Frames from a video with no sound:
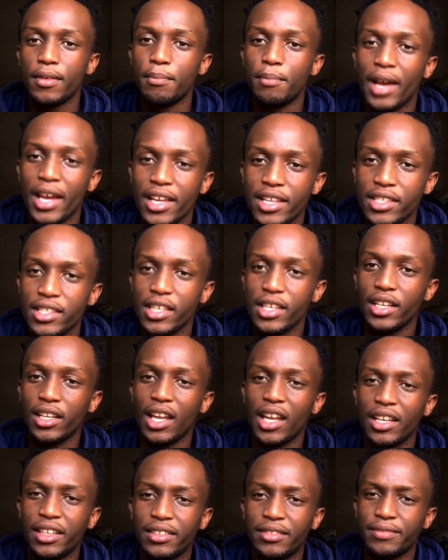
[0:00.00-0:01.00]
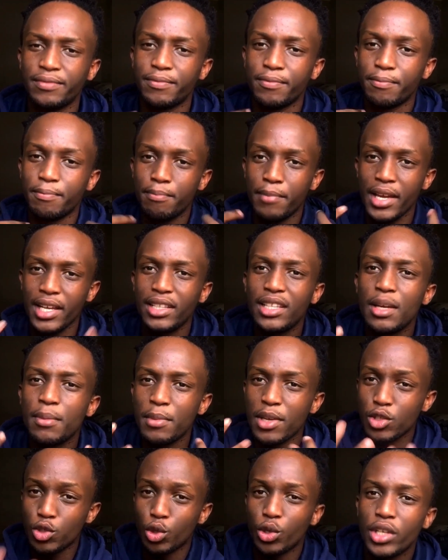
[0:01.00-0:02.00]
but then say like make
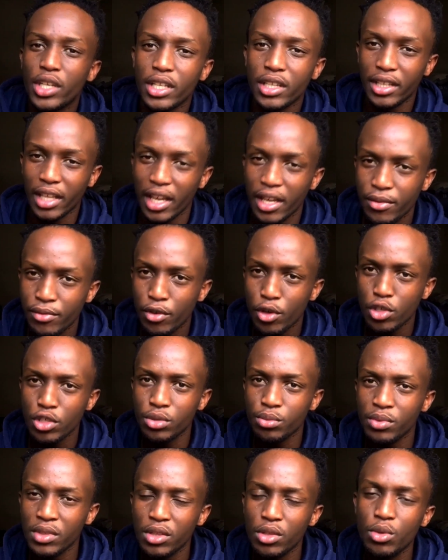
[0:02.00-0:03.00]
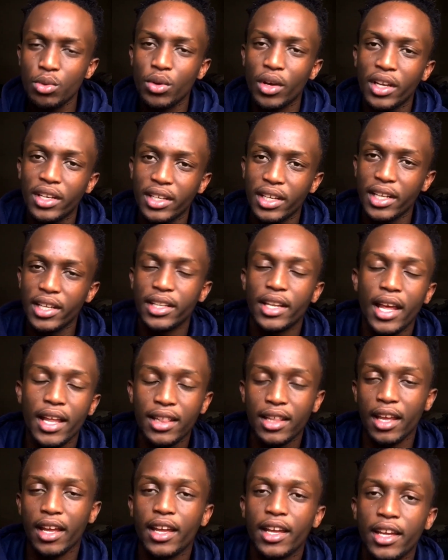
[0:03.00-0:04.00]
them enjoy the day first with you, and then
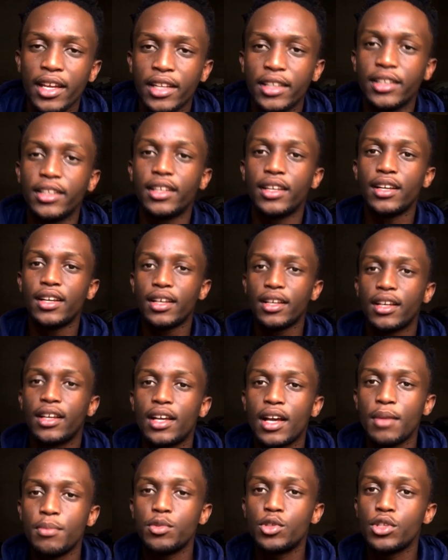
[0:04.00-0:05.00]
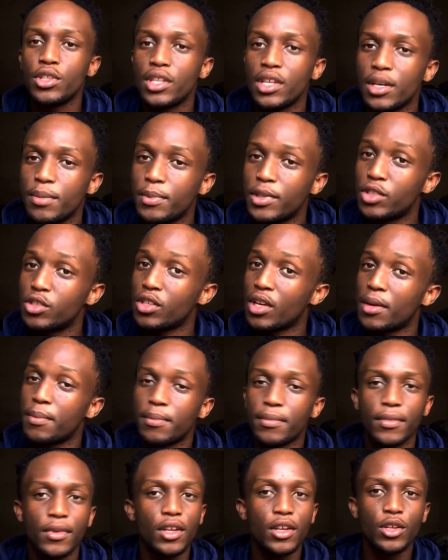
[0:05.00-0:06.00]
at the end come to them and
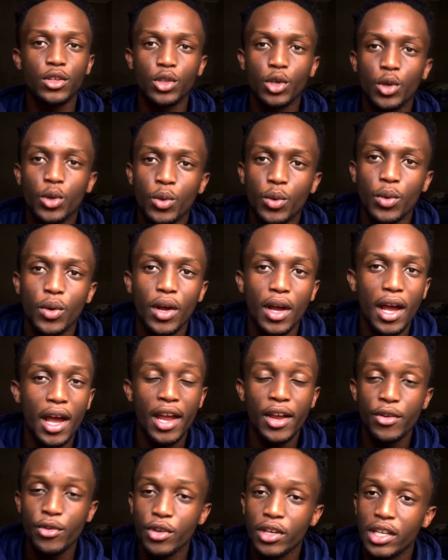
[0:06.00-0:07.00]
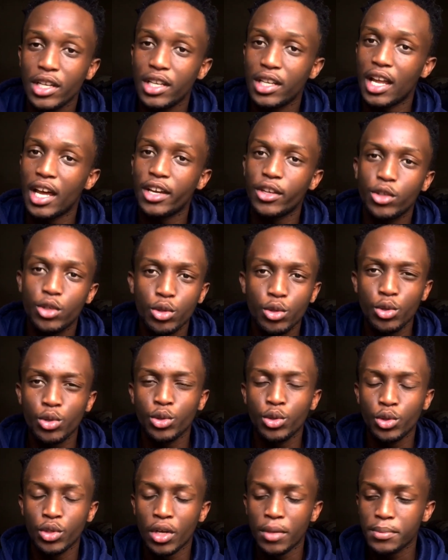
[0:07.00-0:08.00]
some, yo, I really like you,
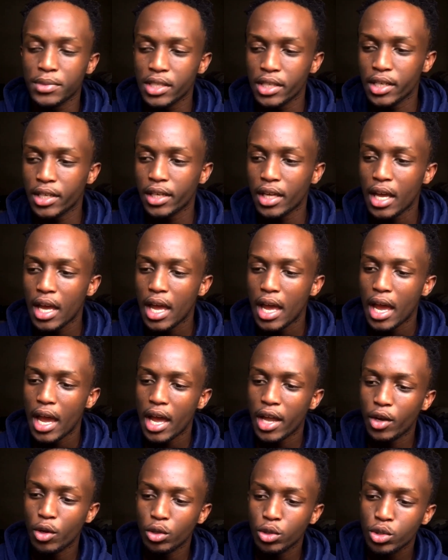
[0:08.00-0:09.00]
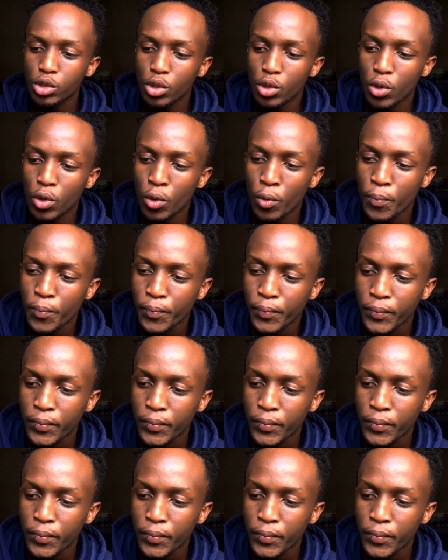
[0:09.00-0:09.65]
you know what I'm saying? And also